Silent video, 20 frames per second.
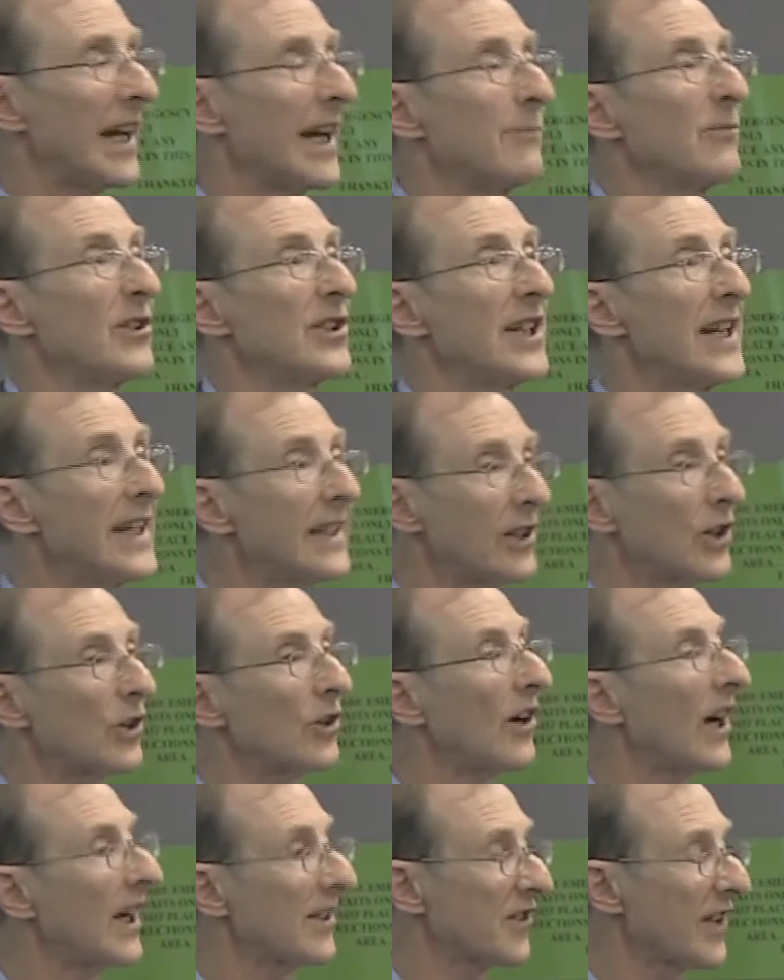became the
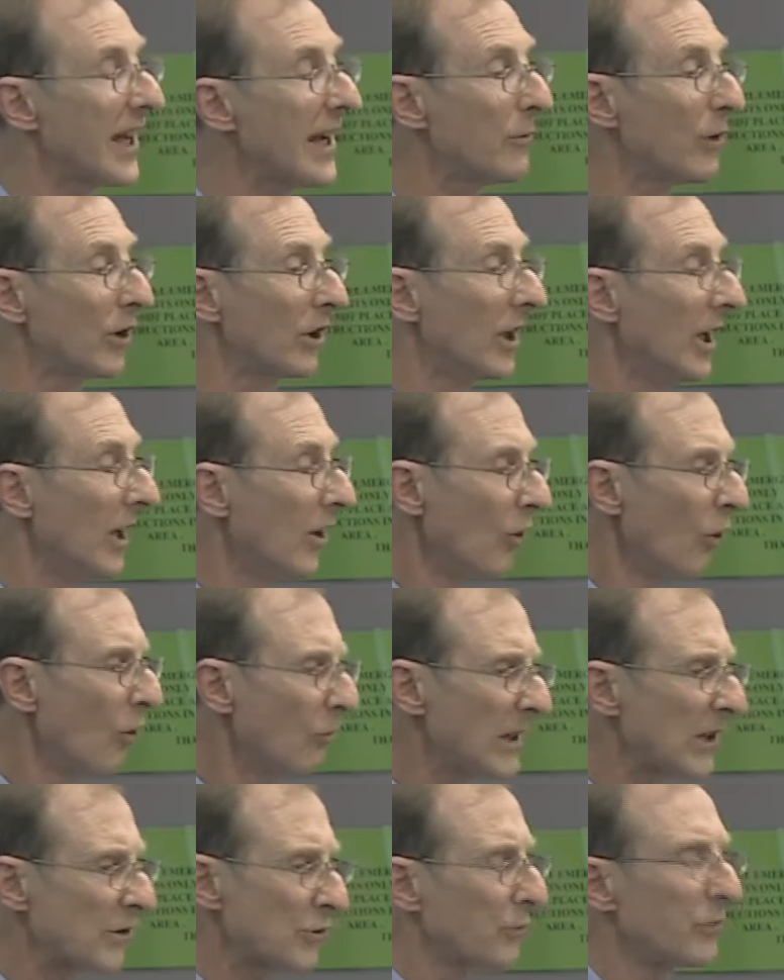technocrats, they were
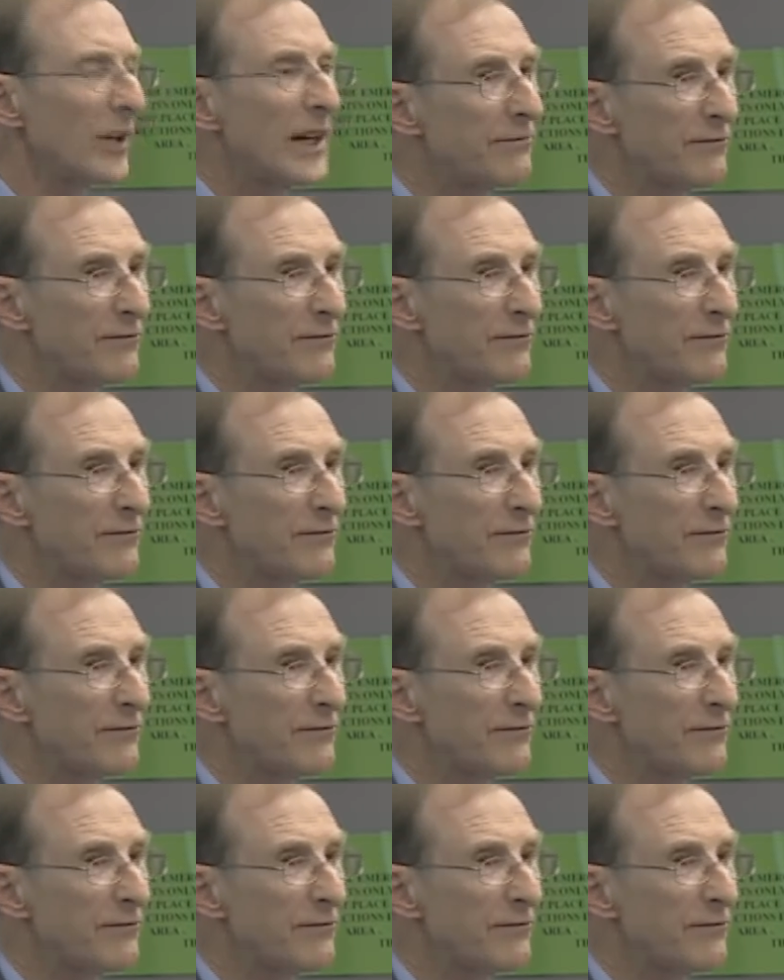almost